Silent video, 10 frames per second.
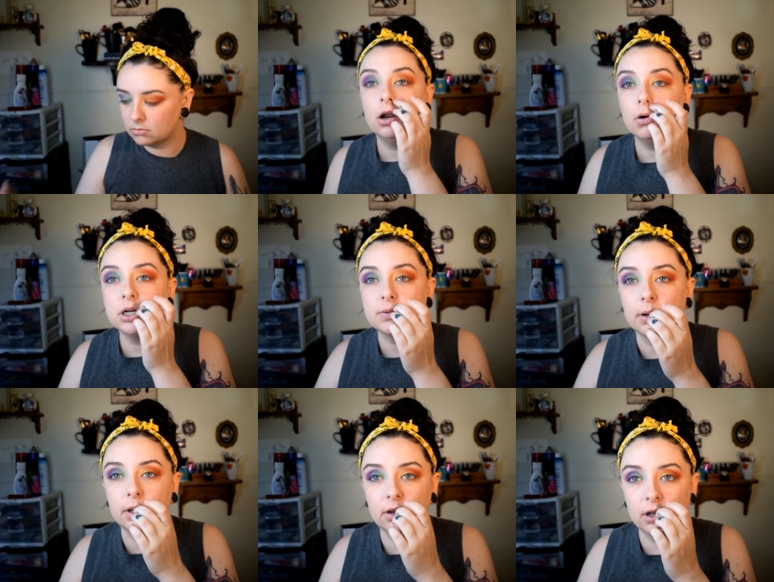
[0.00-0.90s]
No one is
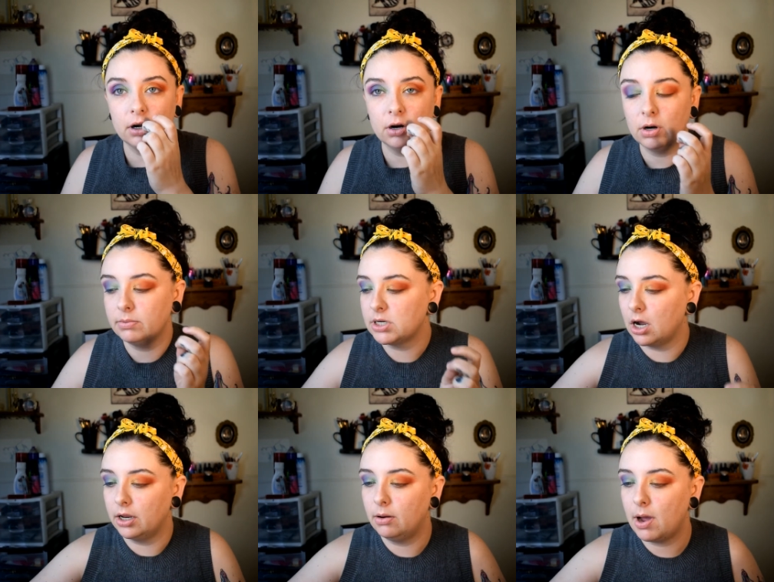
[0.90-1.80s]
probably going to know what I'm
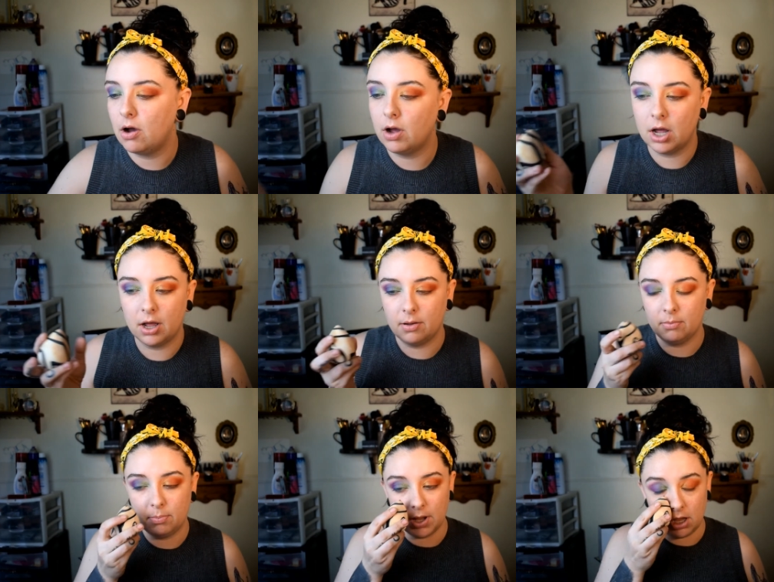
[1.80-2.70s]
talking
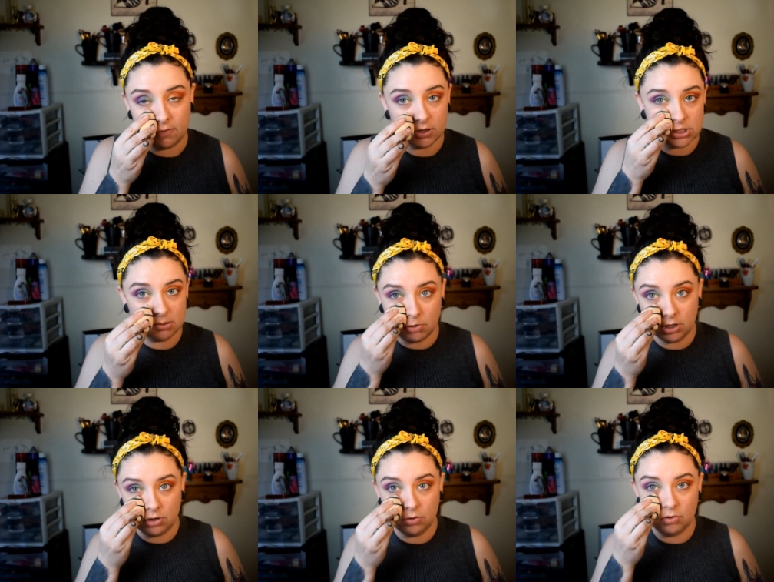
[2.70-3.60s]
about, but if you're
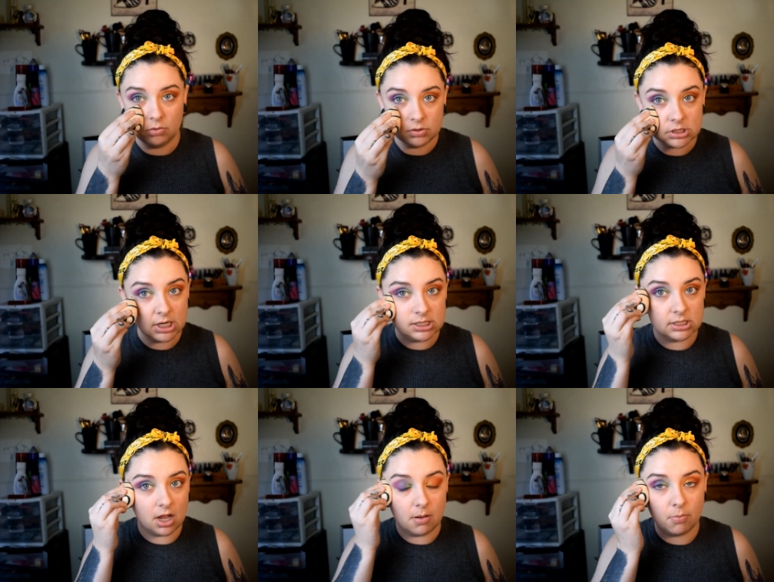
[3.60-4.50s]
someone who stays
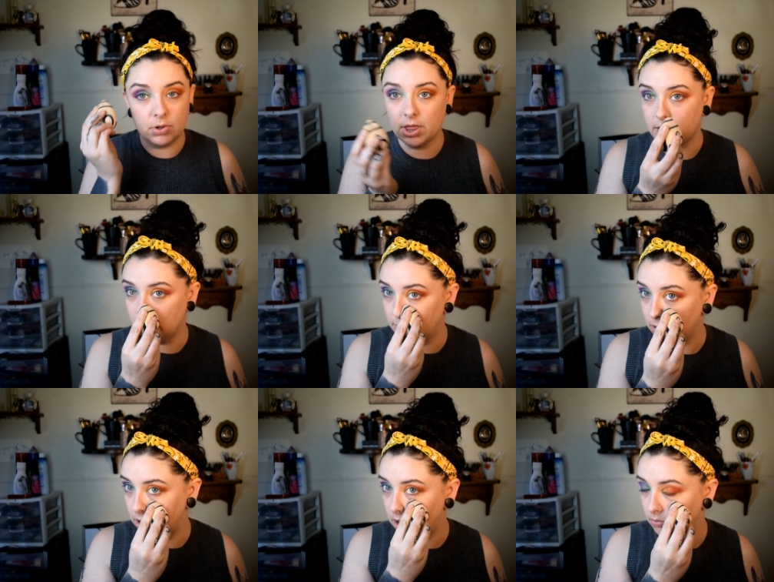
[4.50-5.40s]
up with like the
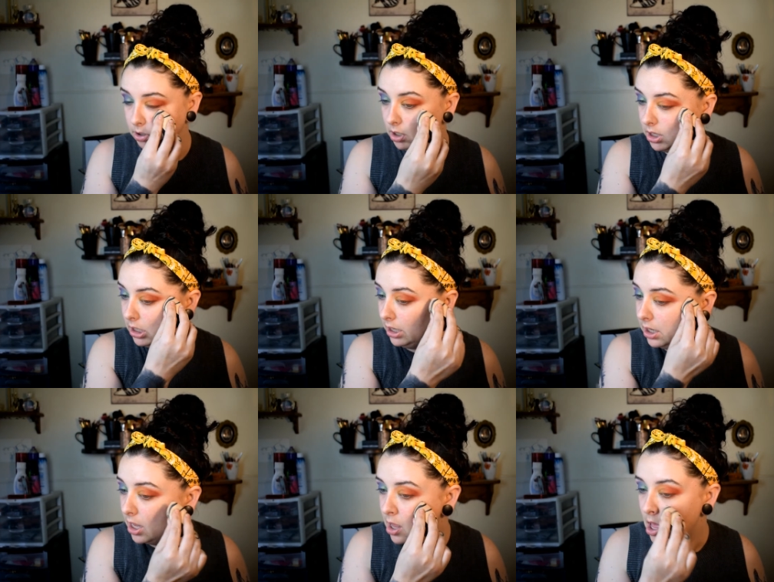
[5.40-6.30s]
beauty community,
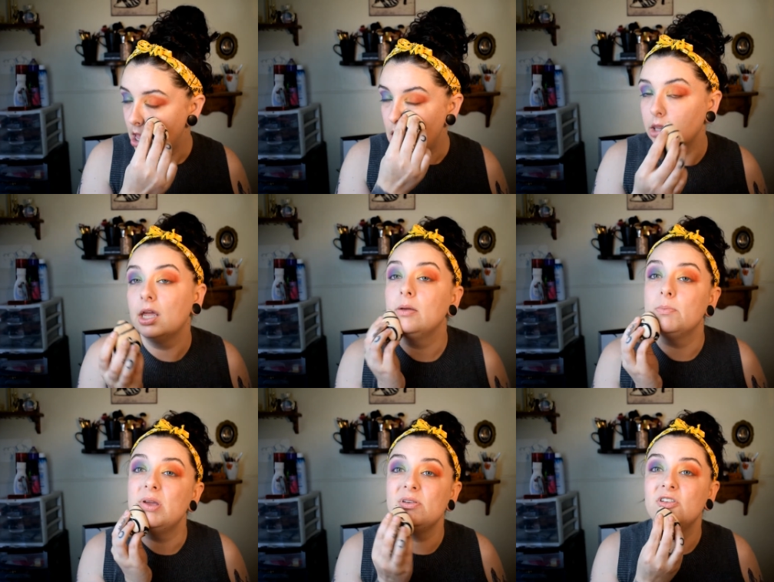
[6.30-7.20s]
and like
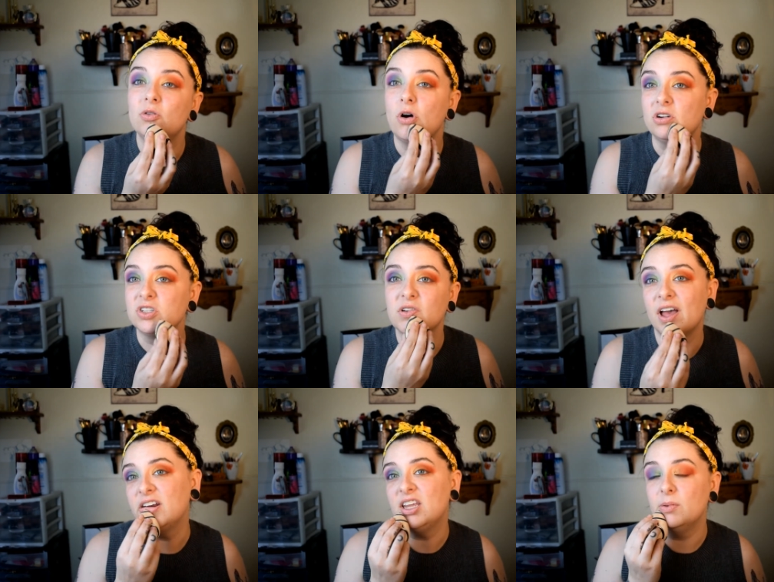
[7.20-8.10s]
maybe you also
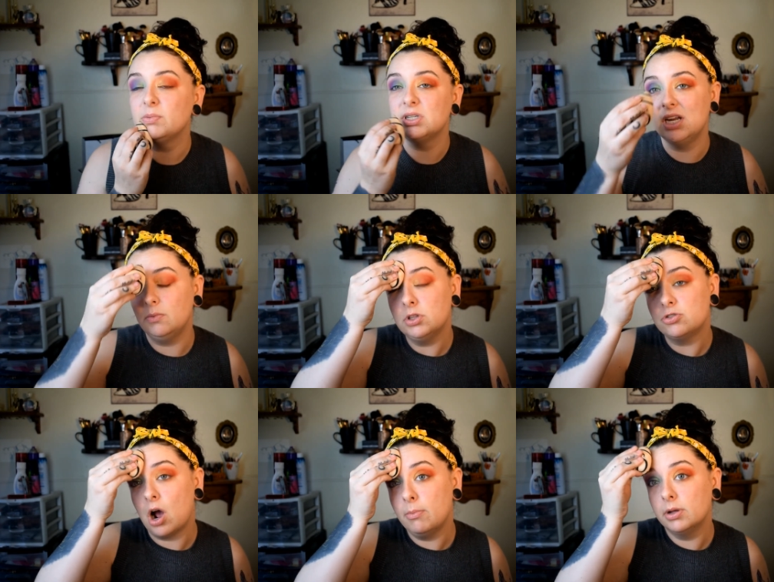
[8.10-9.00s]
kind of keep up to date with
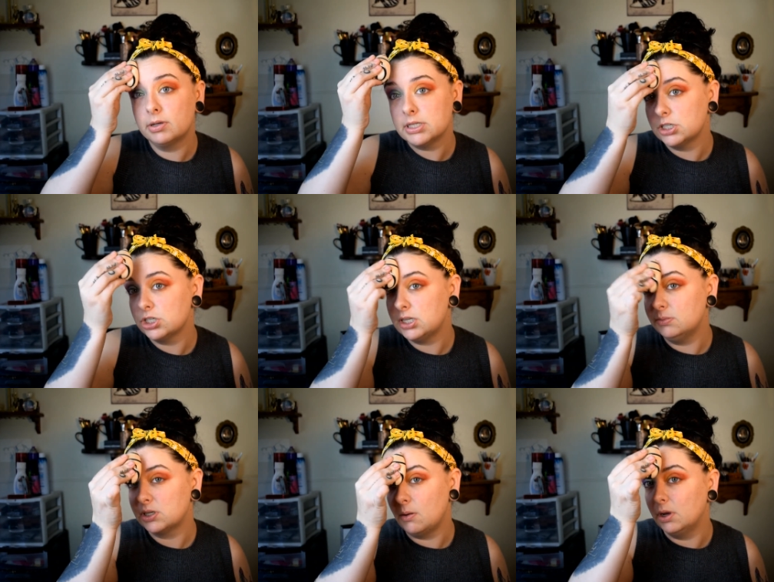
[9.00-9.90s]
drama because it just
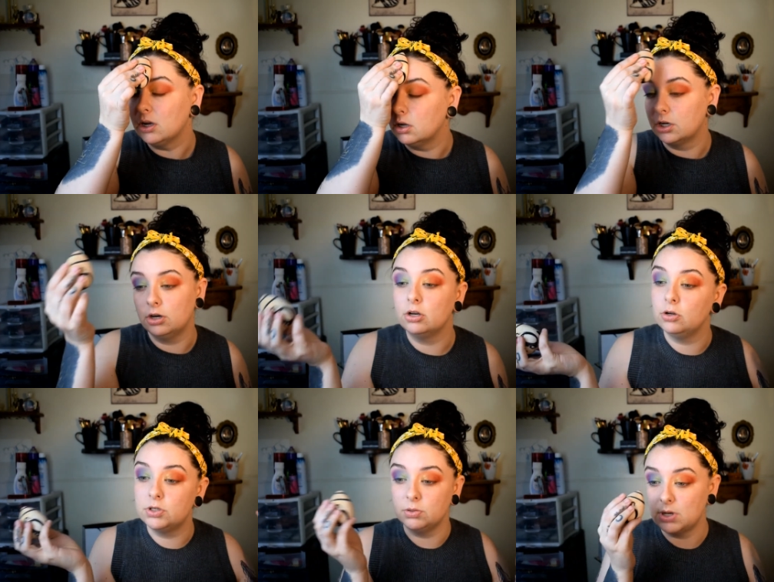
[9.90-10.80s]
keeps coming on your
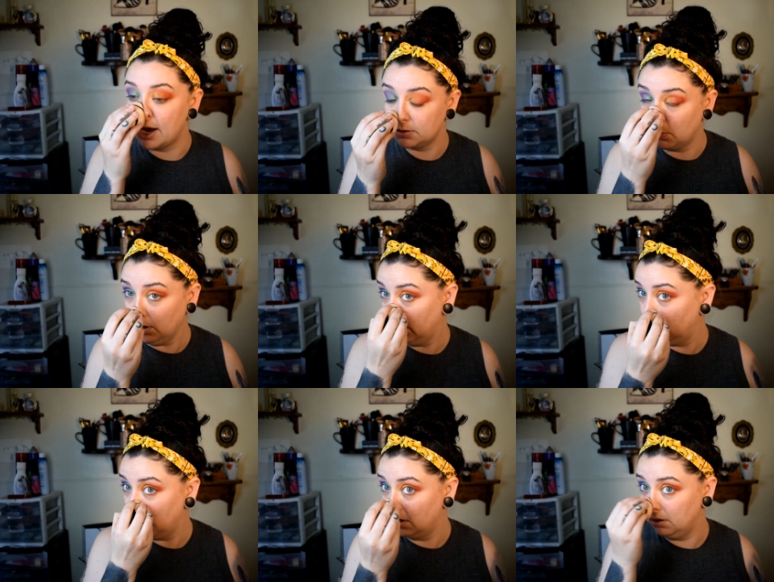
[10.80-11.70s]
YouTube dashboard, and
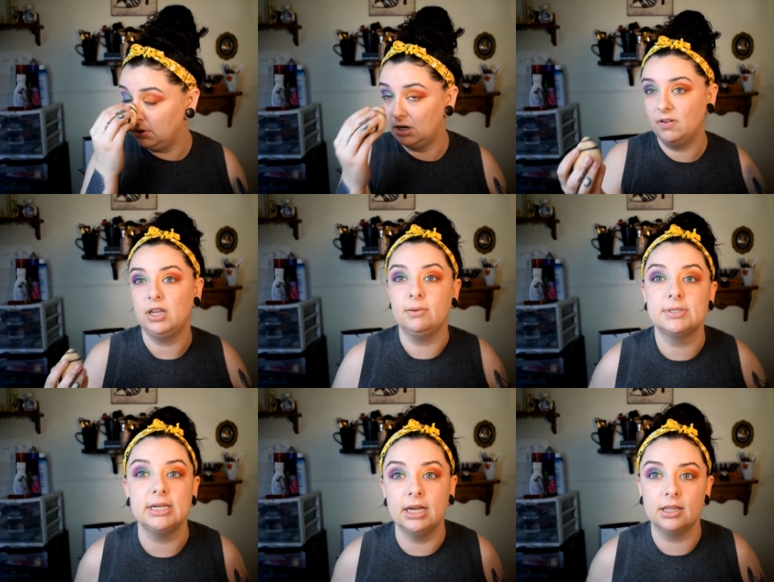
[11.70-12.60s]
well, I mean, if I keep
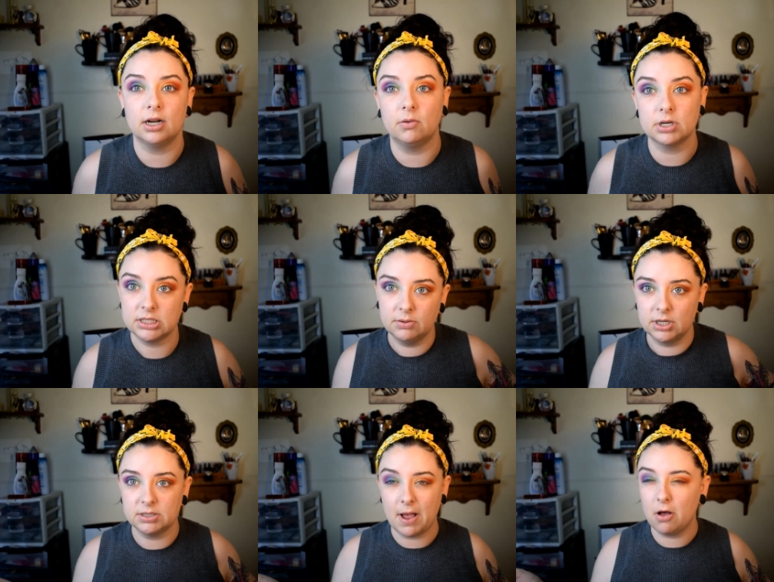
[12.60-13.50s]
seeing it, then I want to see what
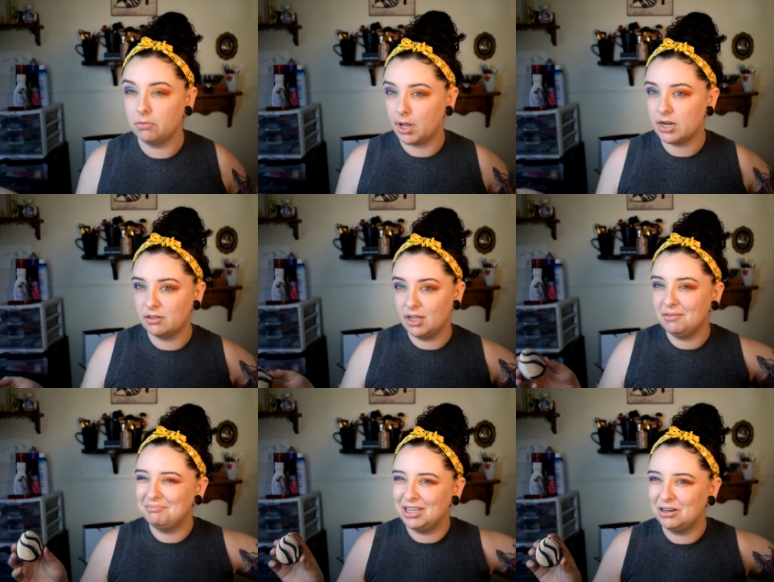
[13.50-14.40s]
it's about kind of
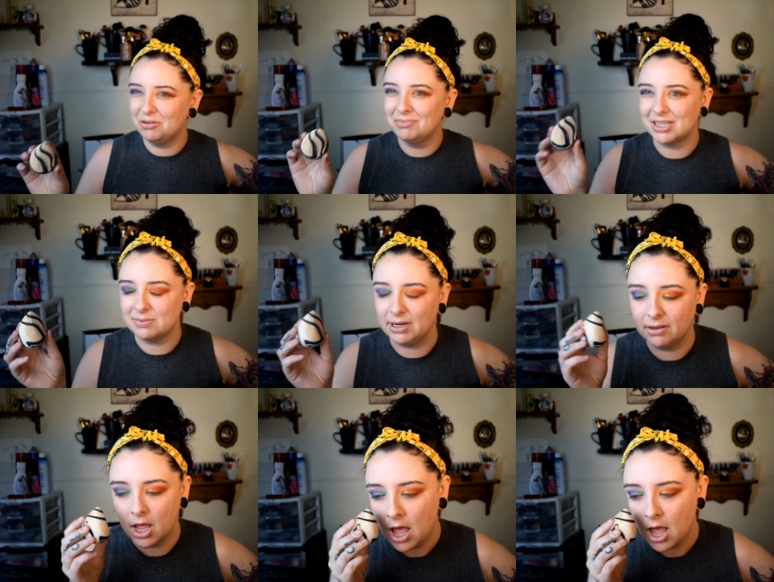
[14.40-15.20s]
thing, you know, that's me.